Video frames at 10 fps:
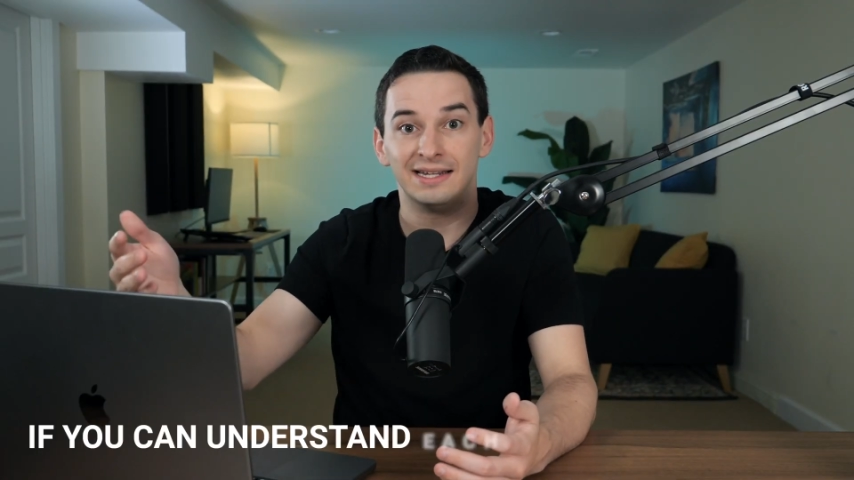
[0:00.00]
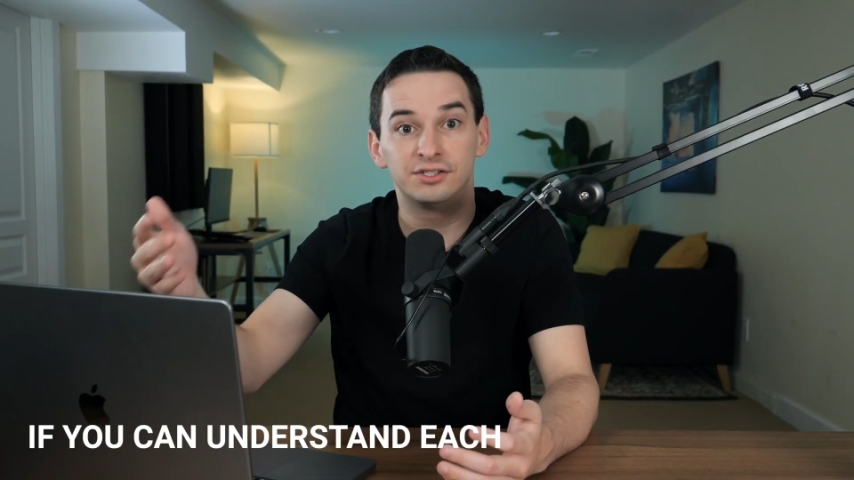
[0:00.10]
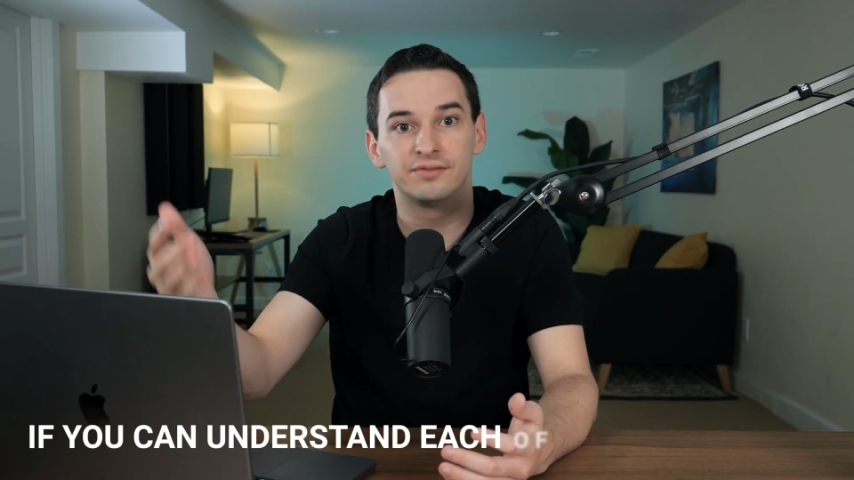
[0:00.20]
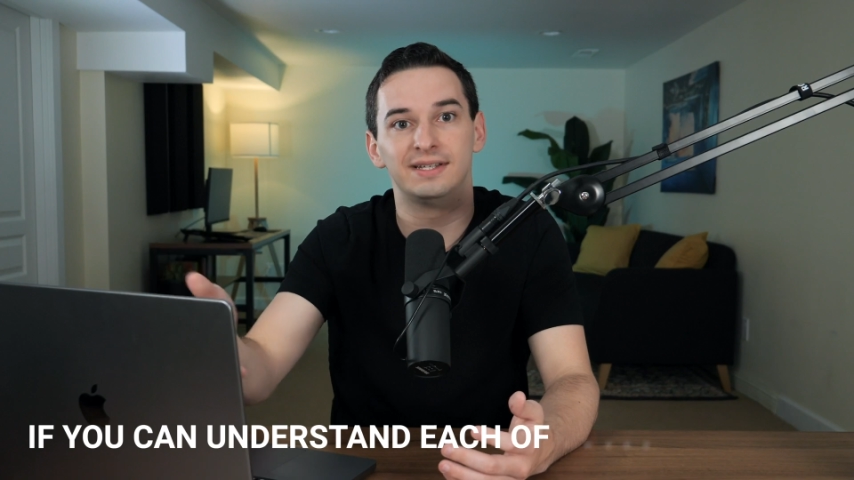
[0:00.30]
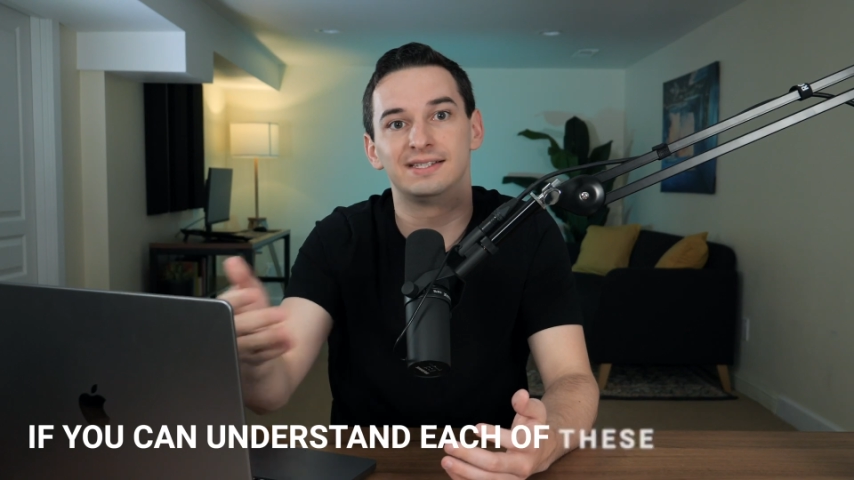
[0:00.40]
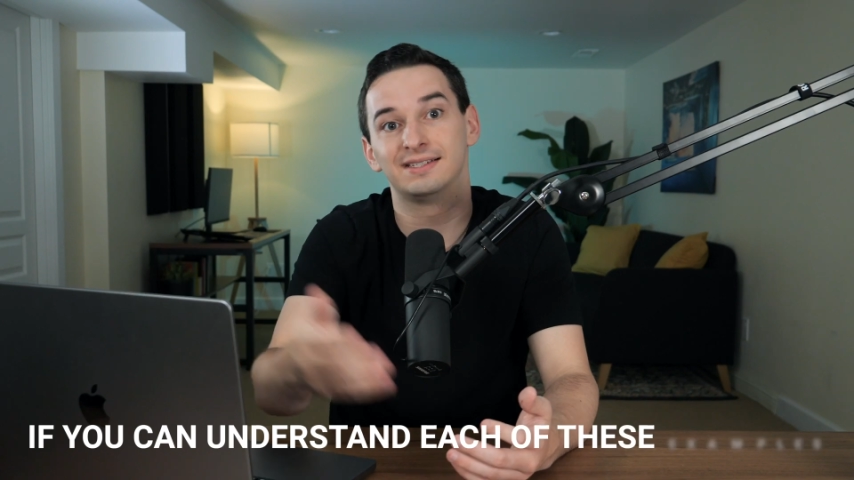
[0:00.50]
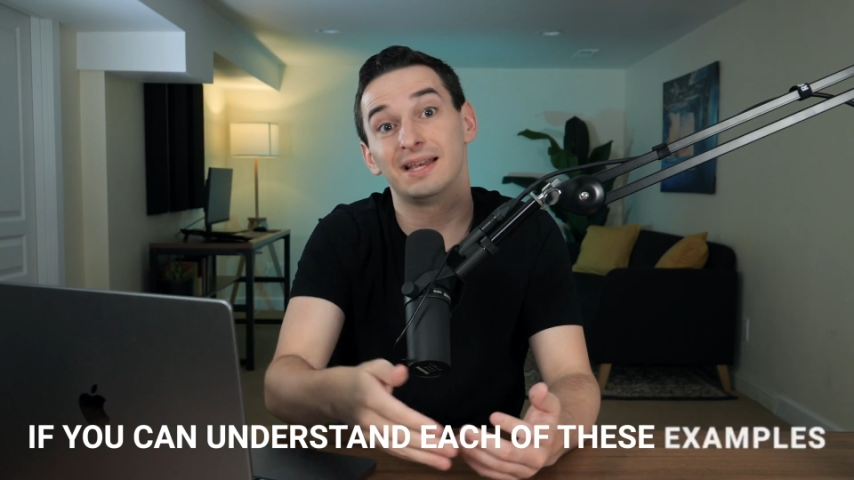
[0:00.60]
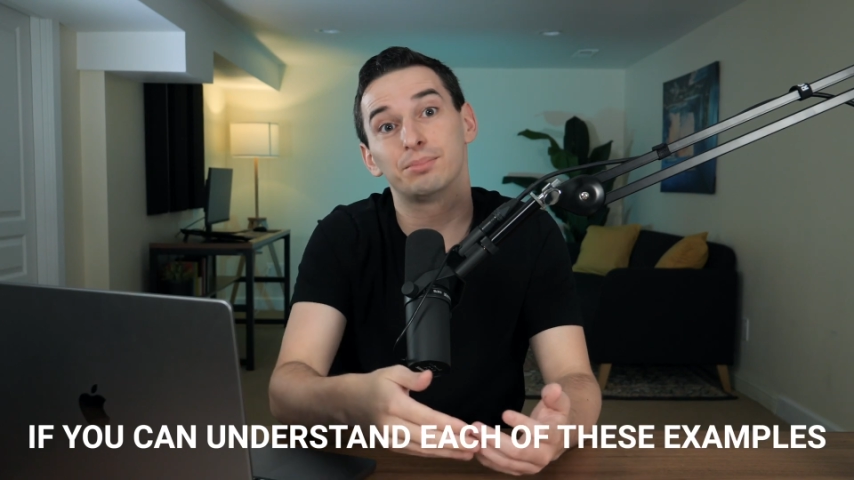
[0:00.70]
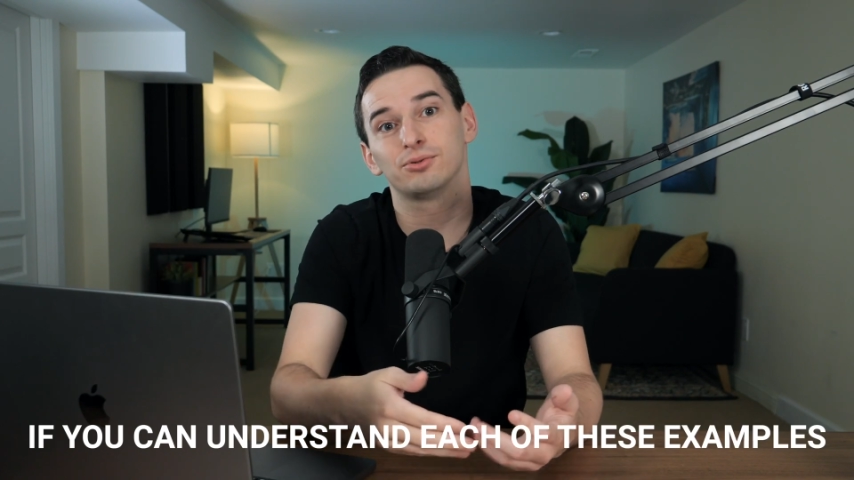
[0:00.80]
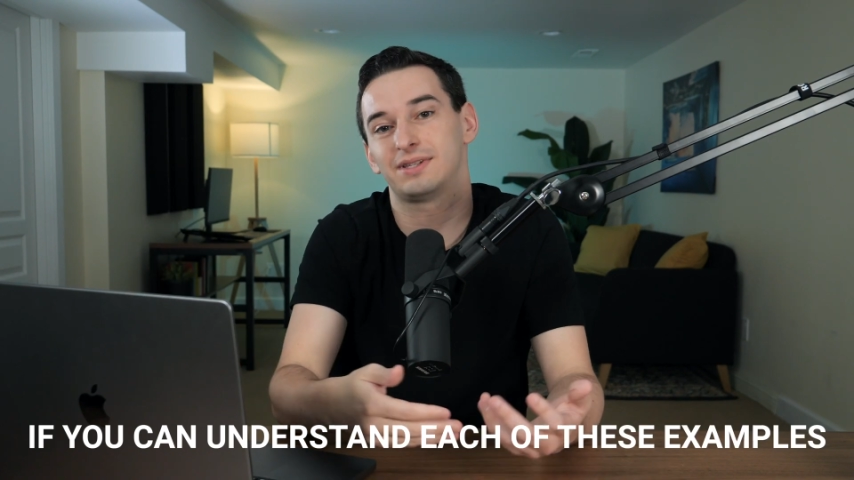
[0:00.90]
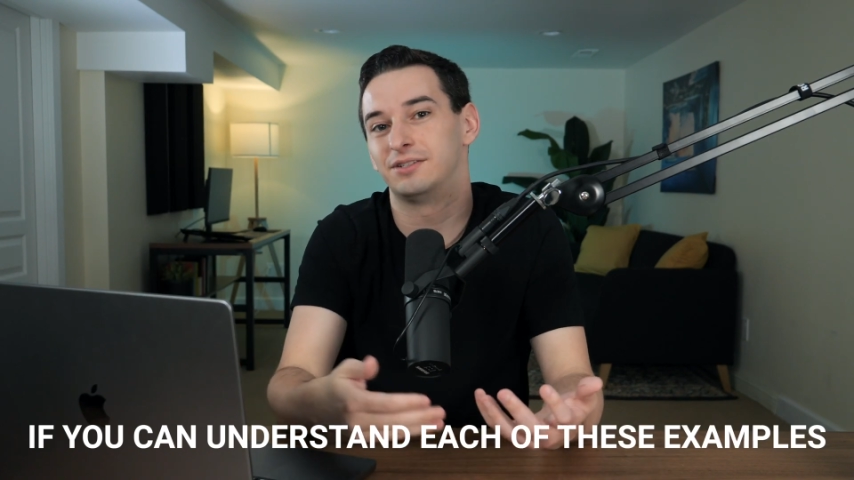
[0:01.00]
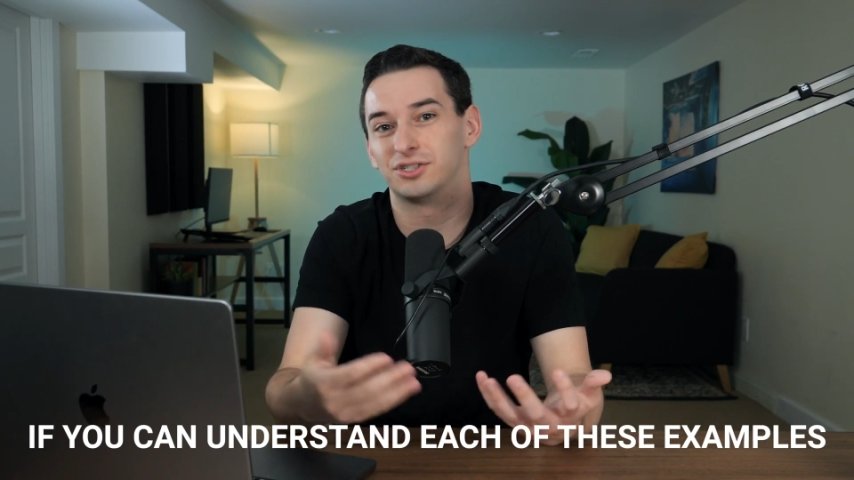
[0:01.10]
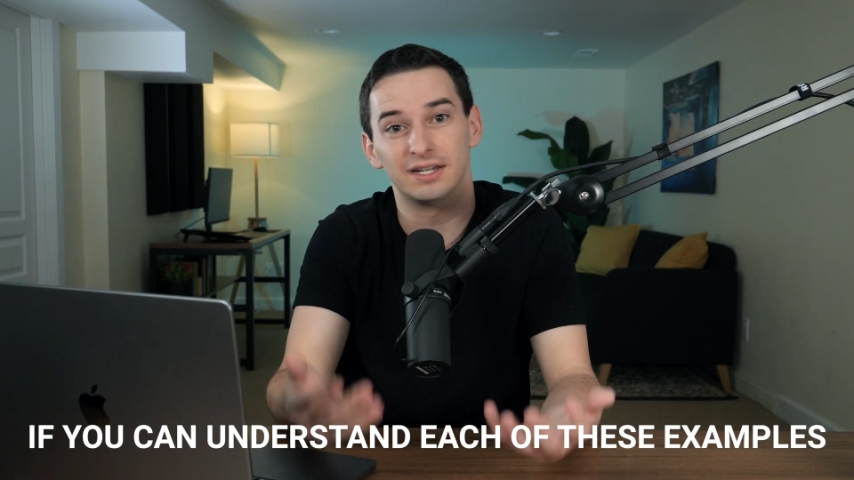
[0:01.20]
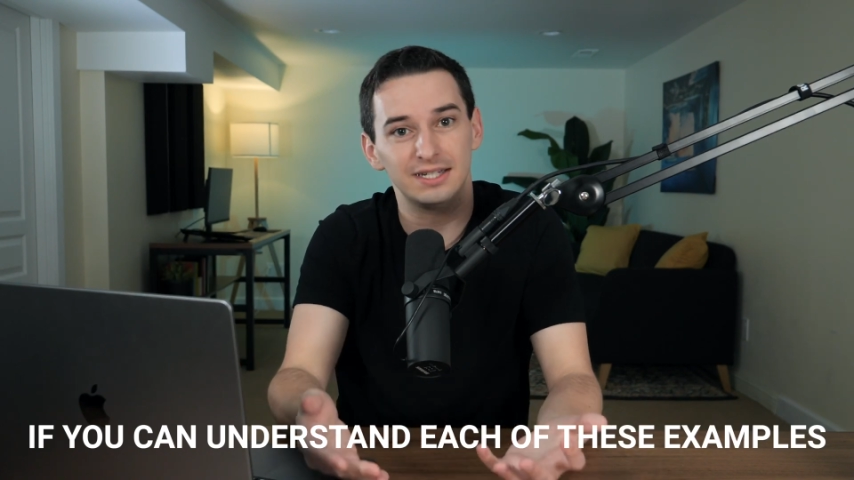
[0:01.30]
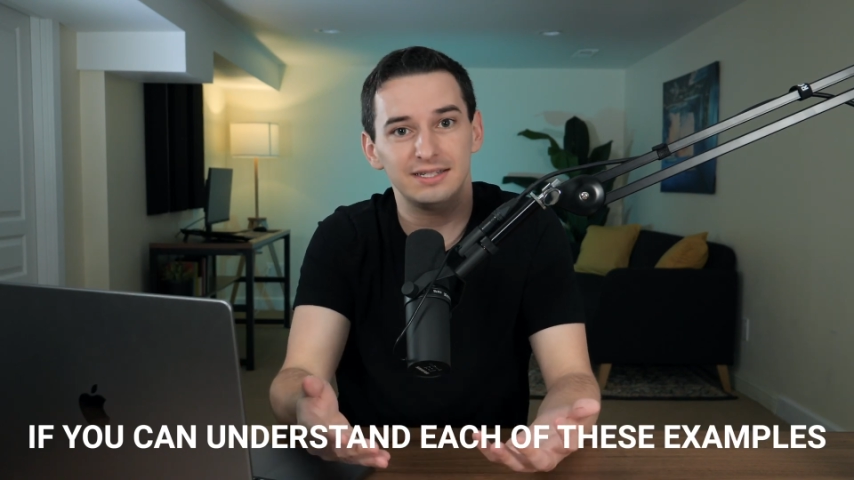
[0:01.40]
each of these examples in
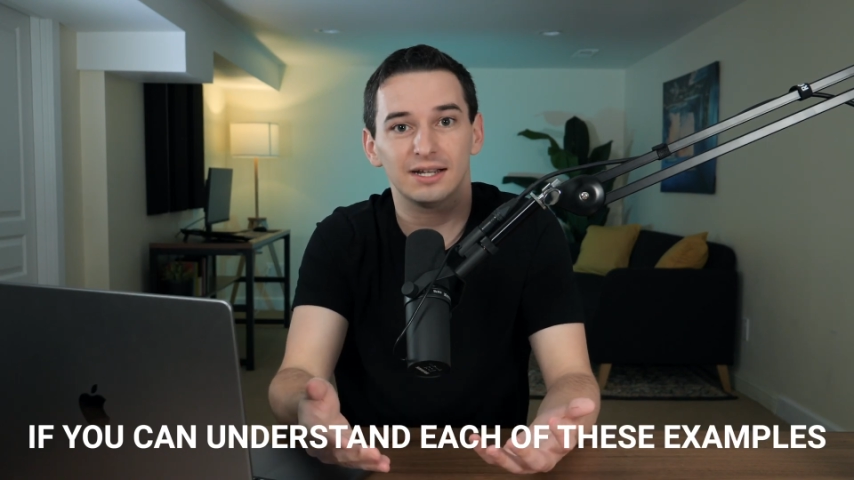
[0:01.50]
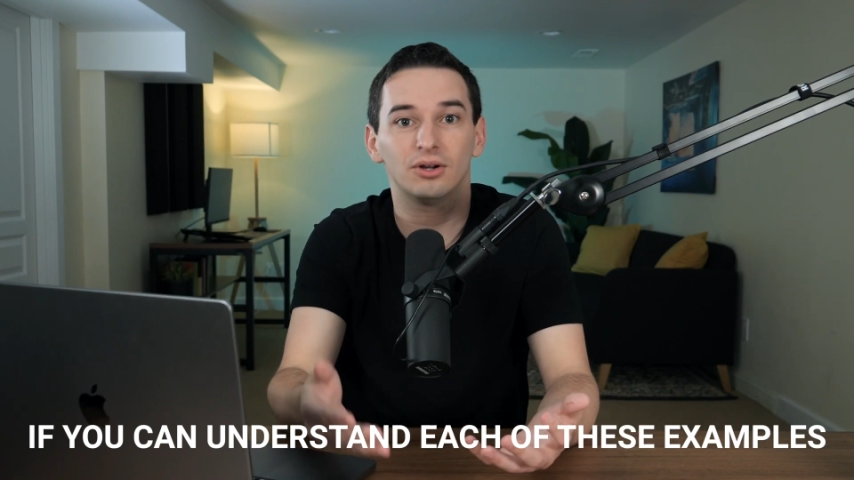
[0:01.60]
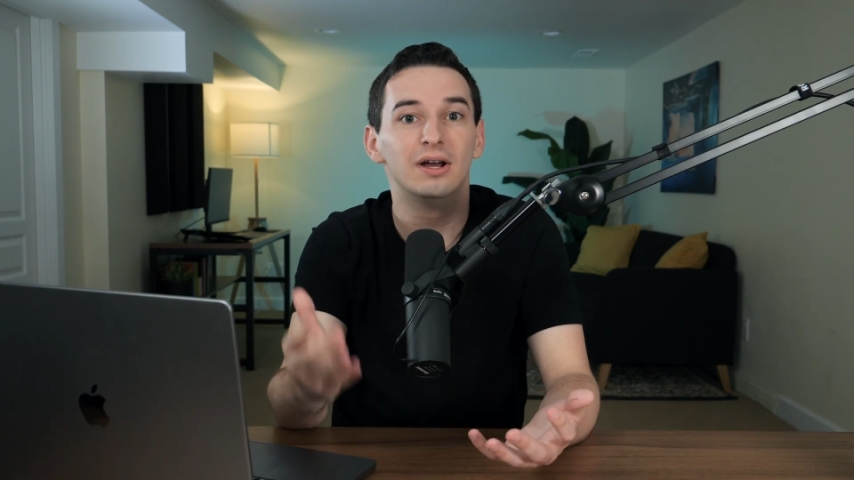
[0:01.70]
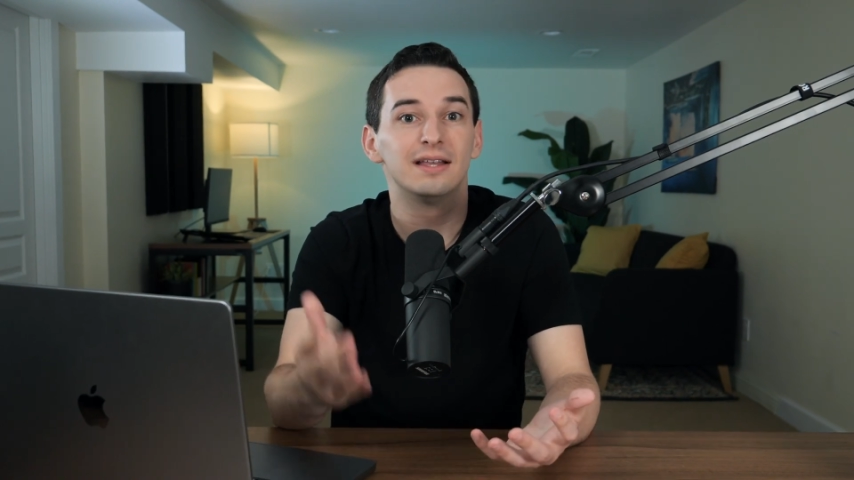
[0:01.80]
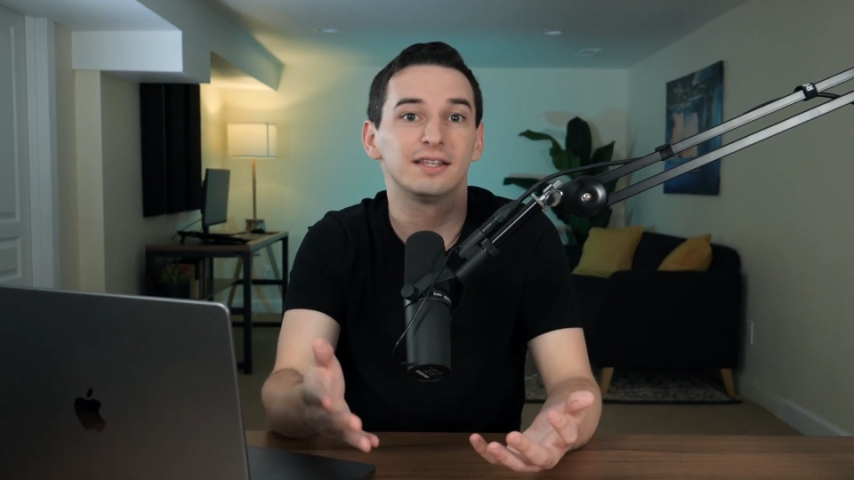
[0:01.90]
great detail,